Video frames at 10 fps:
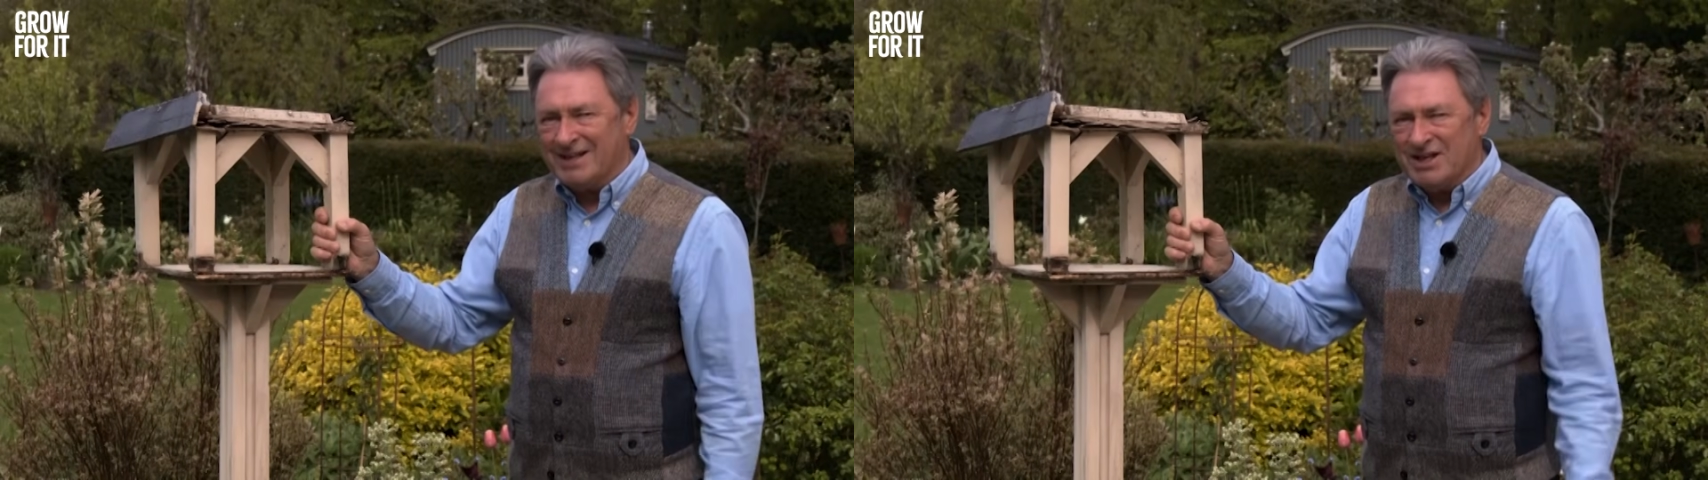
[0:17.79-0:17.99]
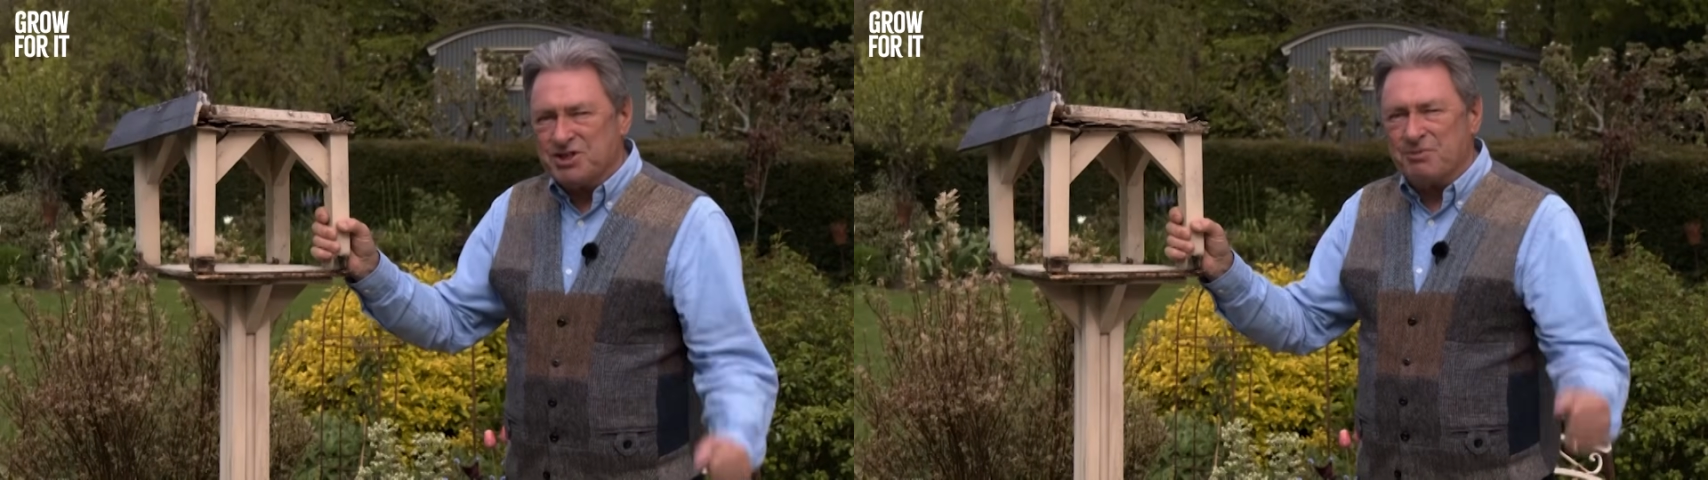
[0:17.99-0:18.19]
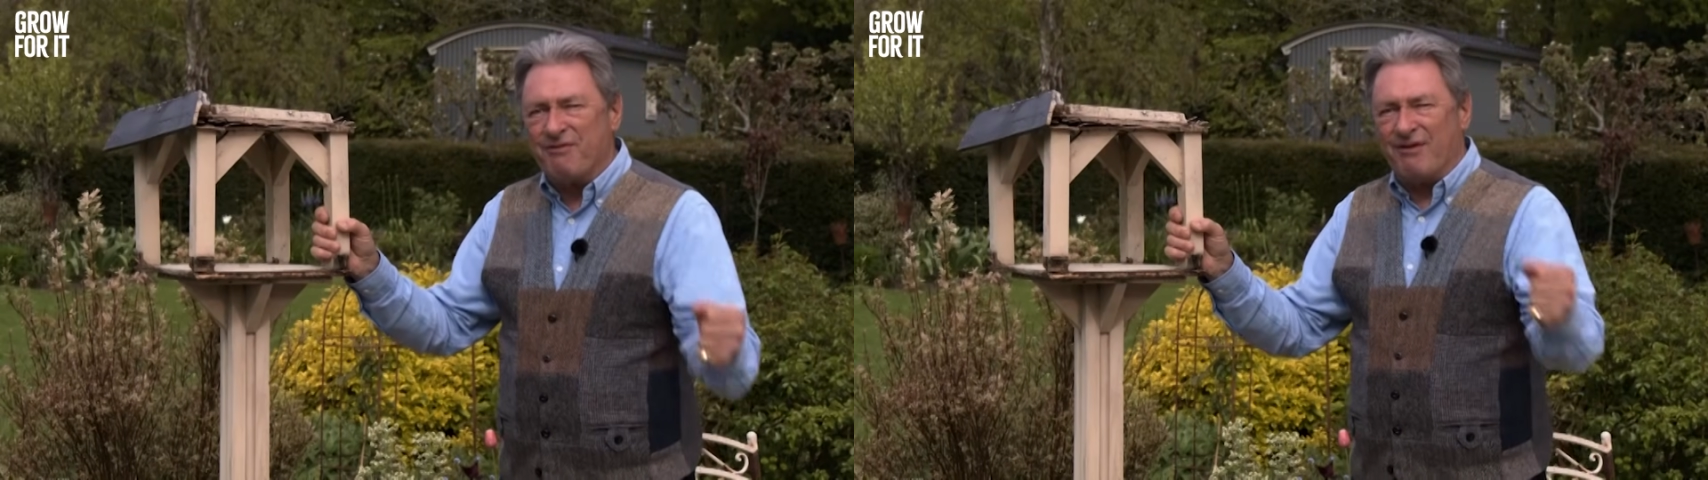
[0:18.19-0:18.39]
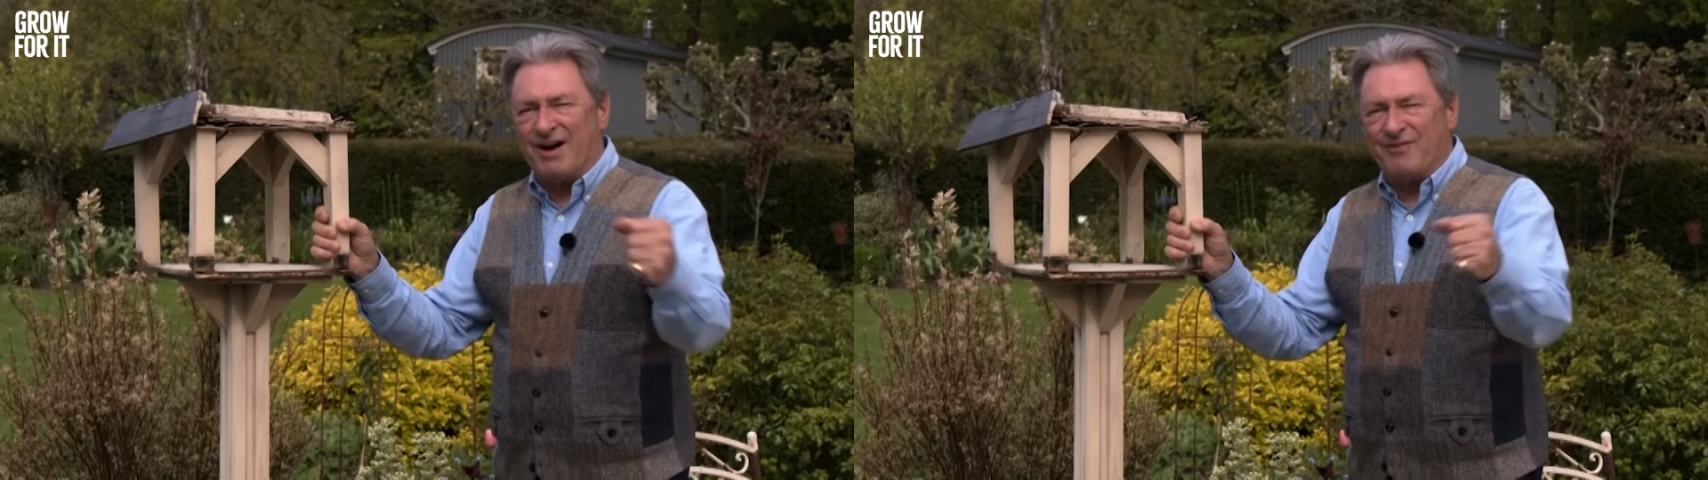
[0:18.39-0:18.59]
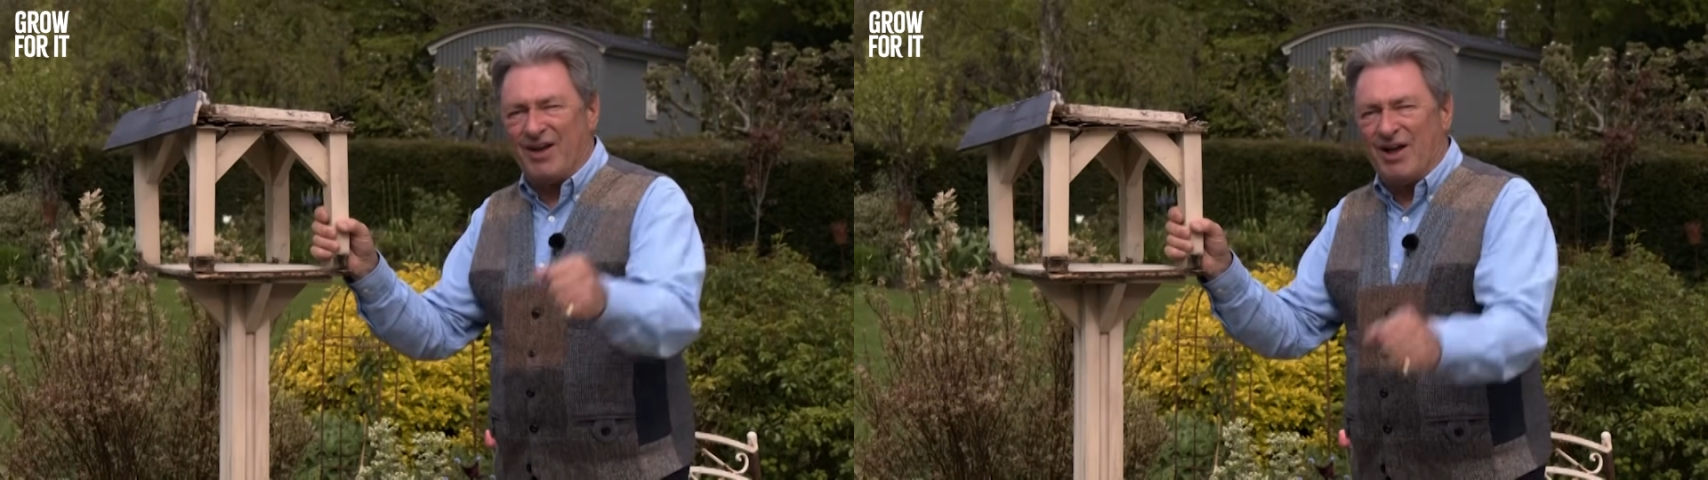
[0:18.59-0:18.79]
to
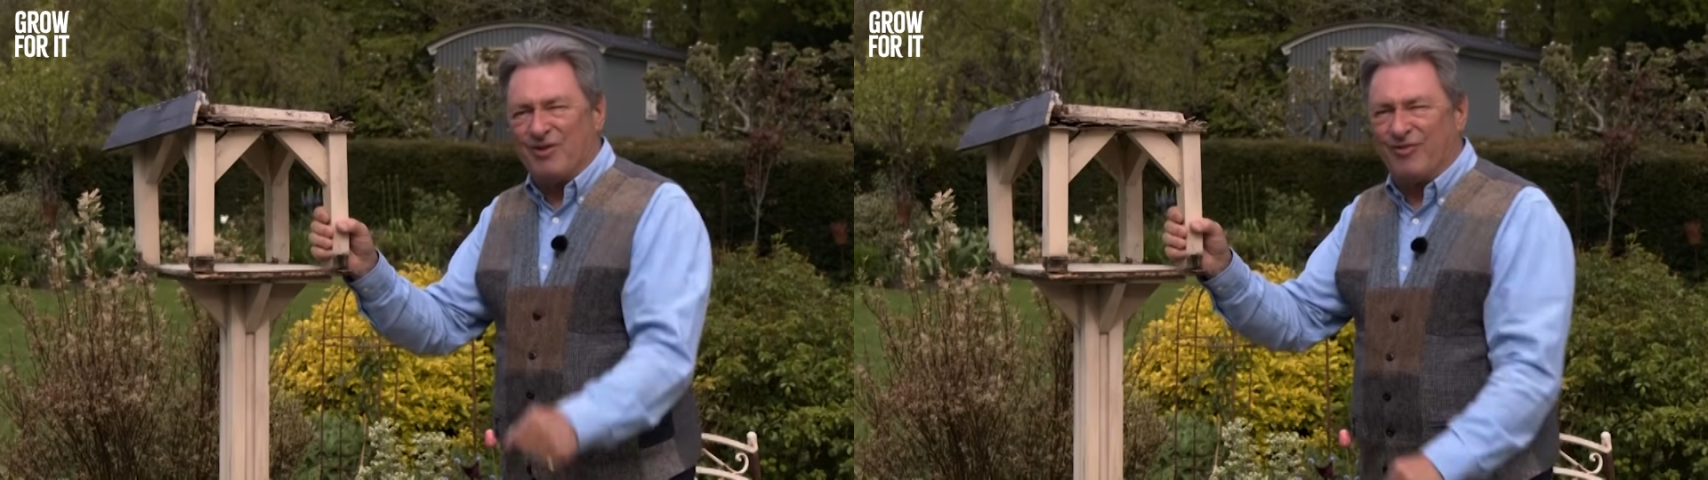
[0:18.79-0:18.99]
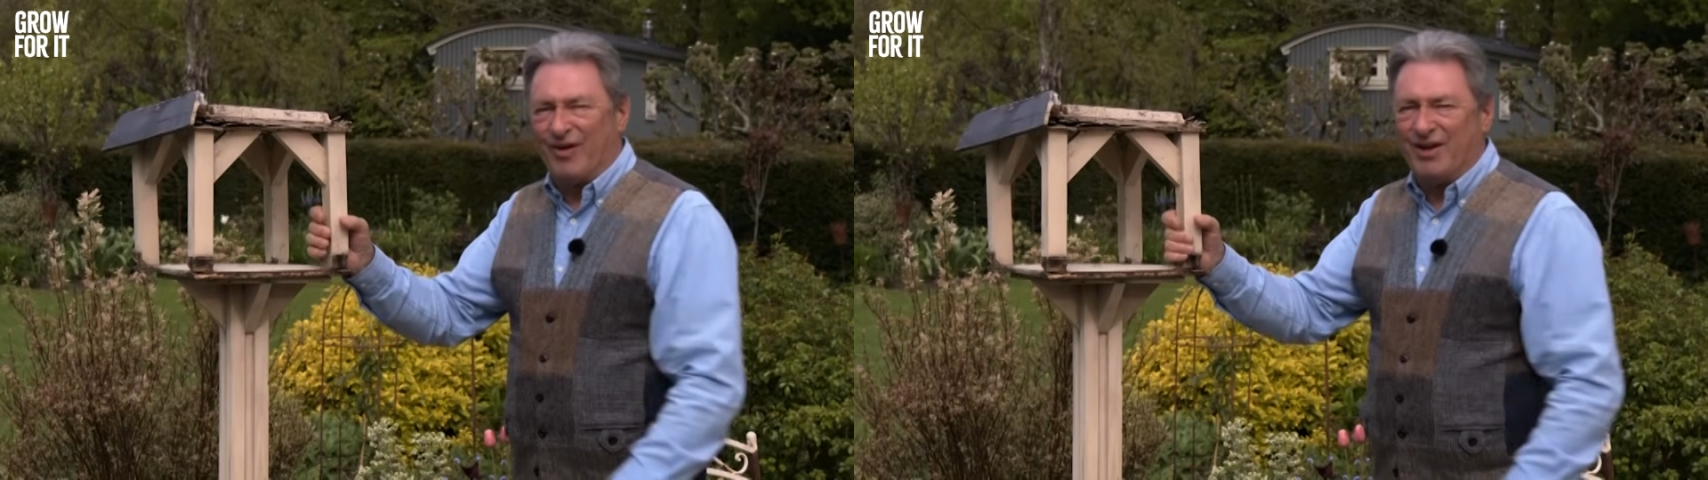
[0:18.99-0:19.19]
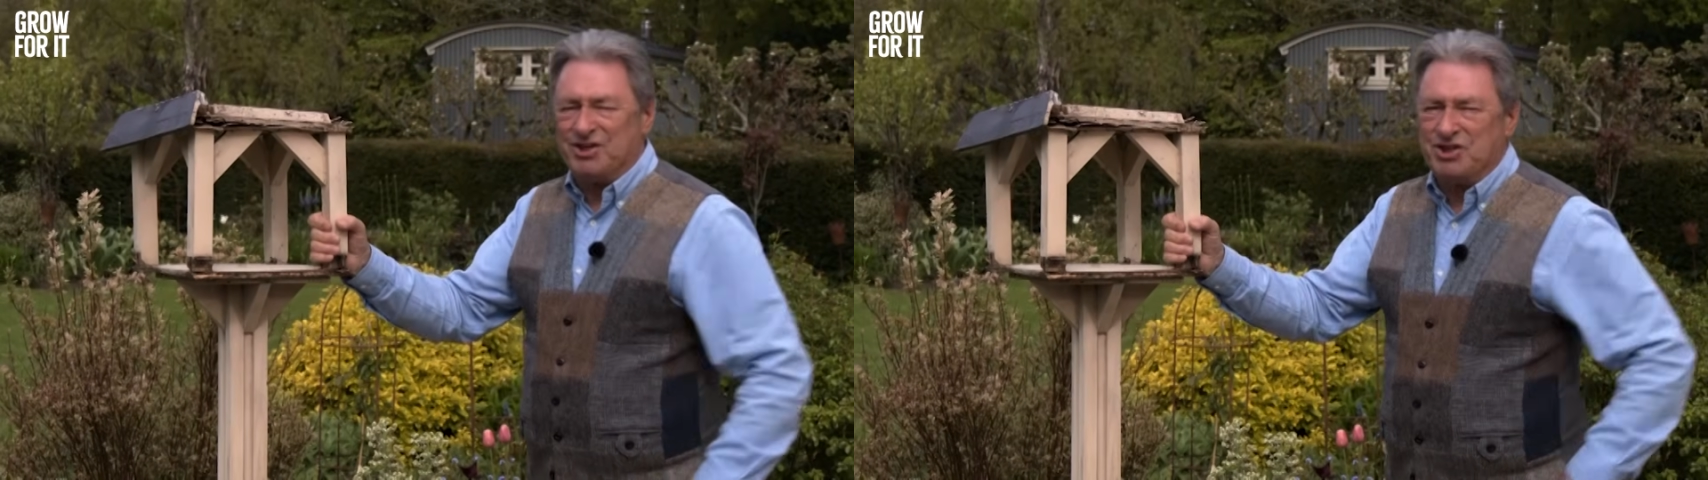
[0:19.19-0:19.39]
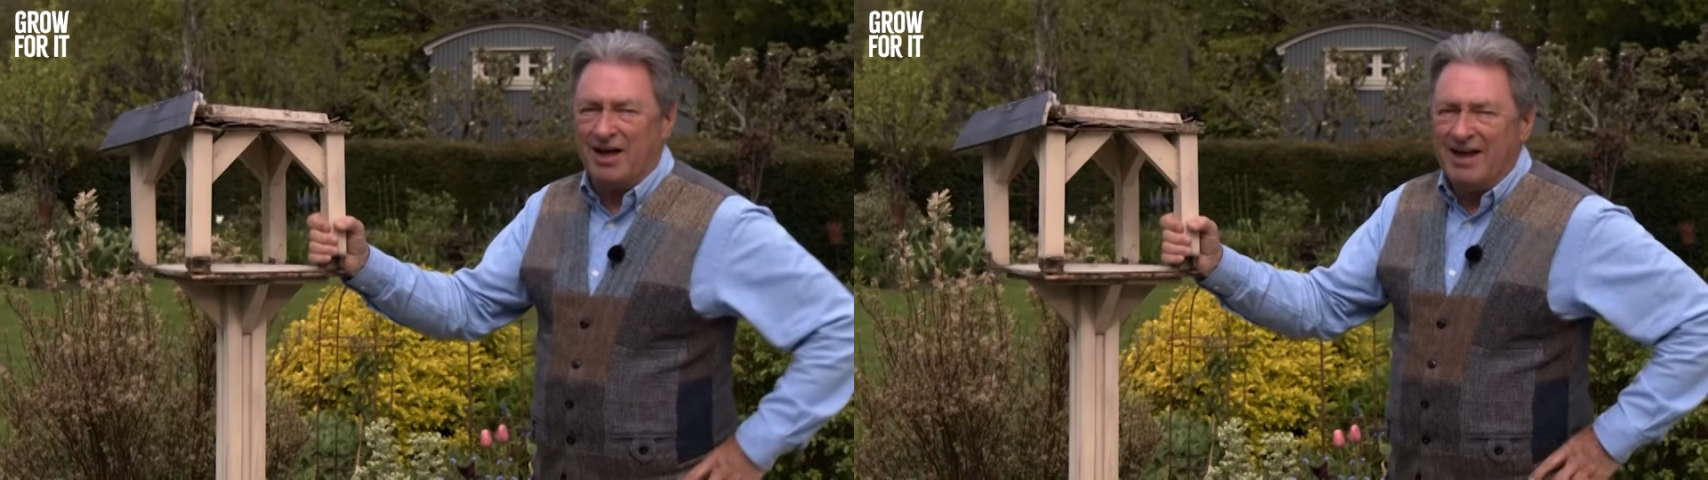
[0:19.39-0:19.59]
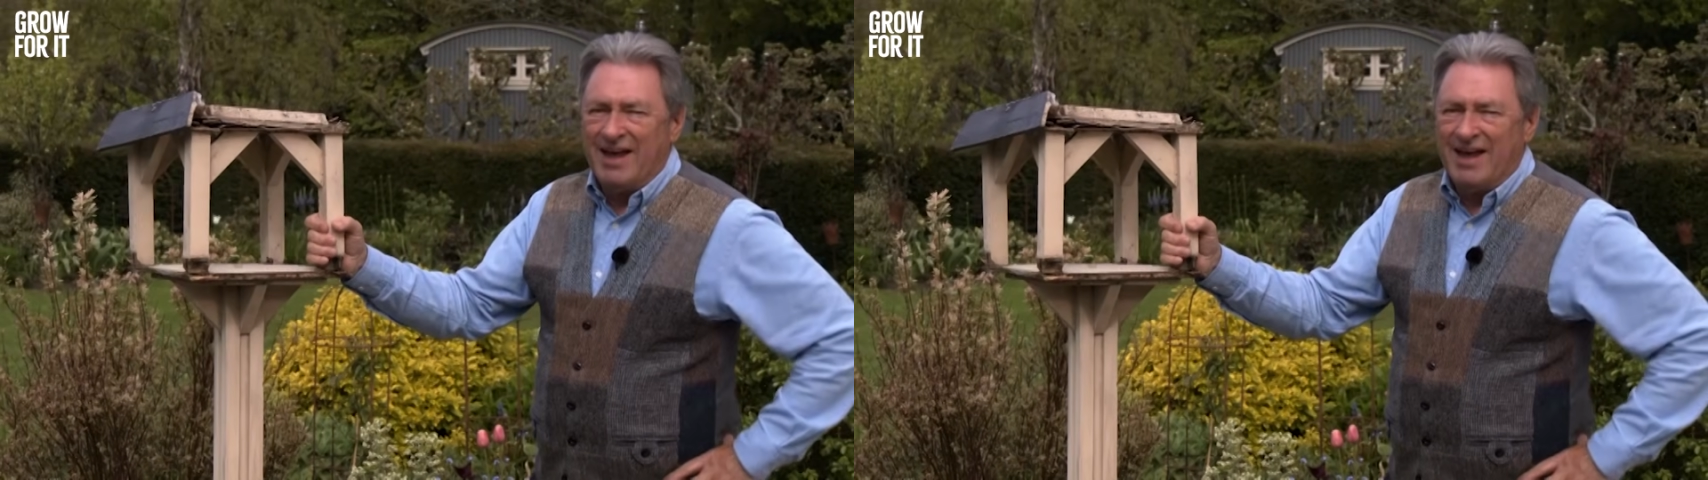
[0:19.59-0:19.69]
reviving old furniture